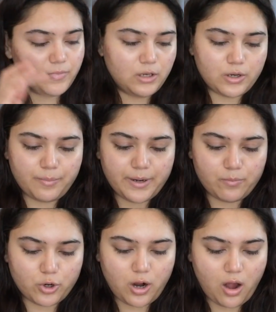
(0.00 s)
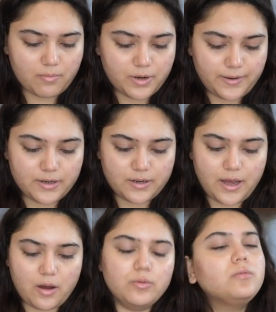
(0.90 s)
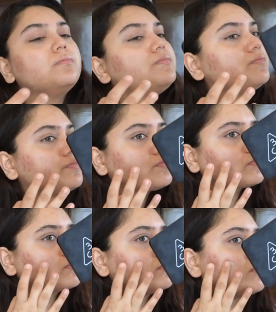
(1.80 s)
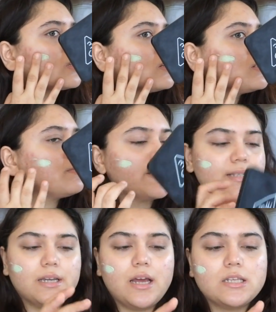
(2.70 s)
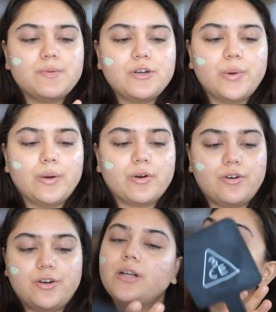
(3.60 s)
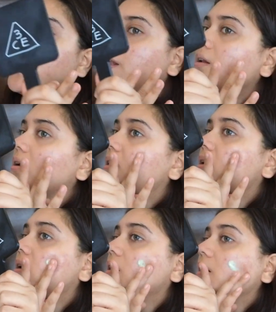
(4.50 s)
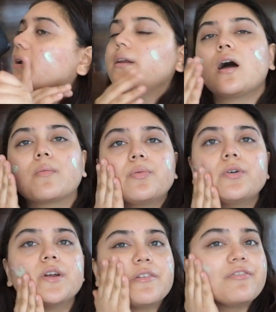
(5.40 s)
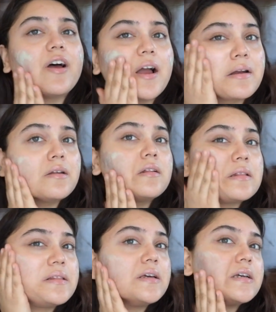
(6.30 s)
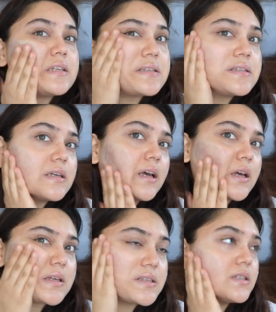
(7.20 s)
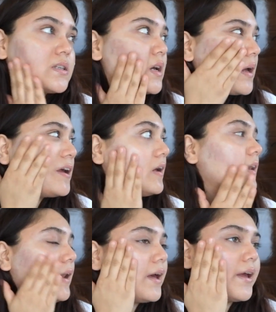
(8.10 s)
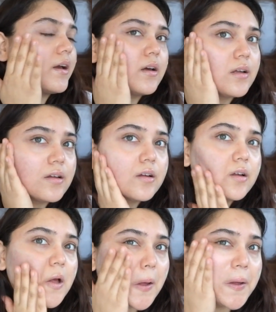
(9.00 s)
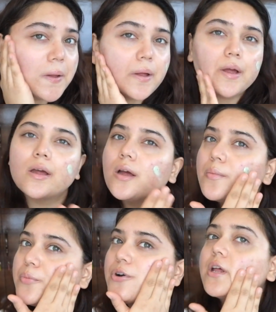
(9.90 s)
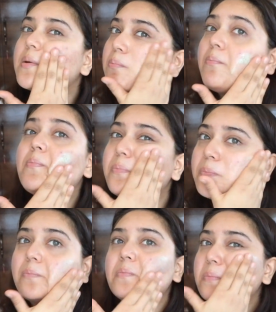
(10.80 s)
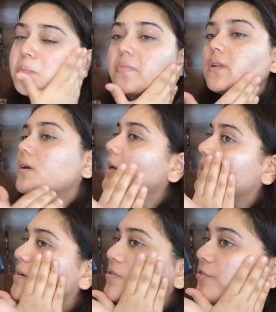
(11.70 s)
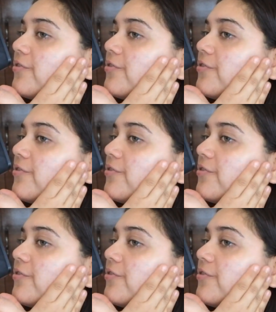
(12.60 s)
look a bit more calmed down. So my skin has been doing really well in Nagpur. In fact, this is like pretty, in the